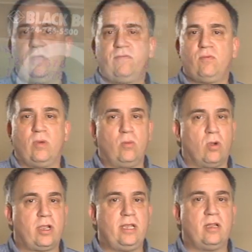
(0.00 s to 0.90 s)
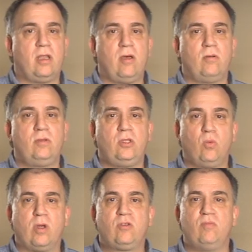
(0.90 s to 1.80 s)
if, when working alone,
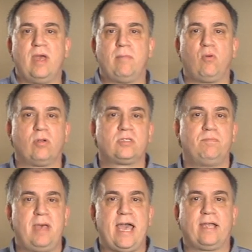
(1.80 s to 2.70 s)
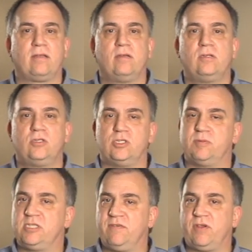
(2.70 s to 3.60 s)
you want to map ports back to
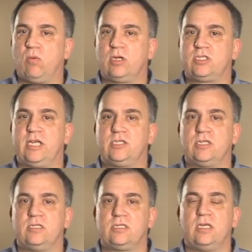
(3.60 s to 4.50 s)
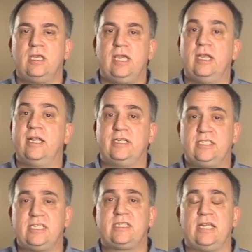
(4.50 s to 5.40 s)
specific workstations in an
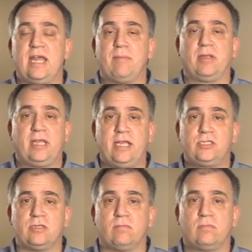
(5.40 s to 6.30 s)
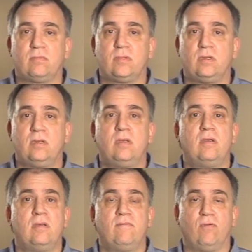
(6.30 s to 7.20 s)
existing application?
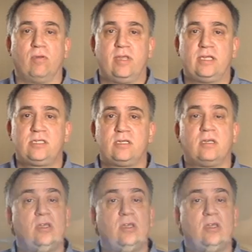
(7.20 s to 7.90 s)
For this,